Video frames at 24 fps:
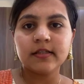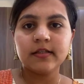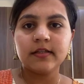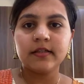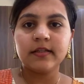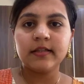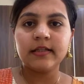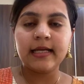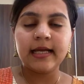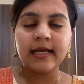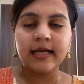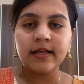
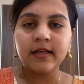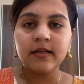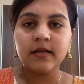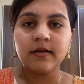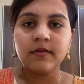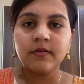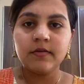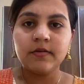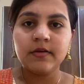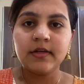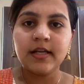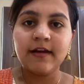they
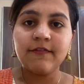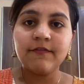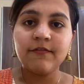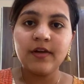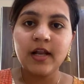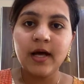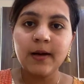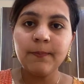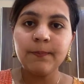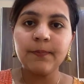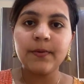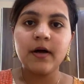
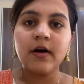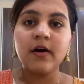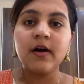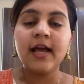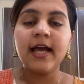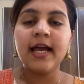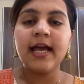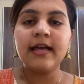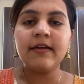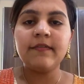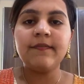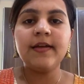develop a
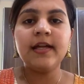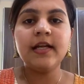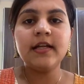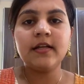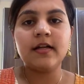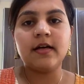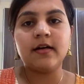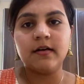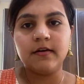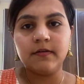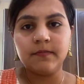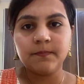heavy
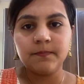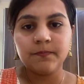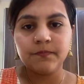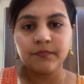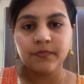tongue.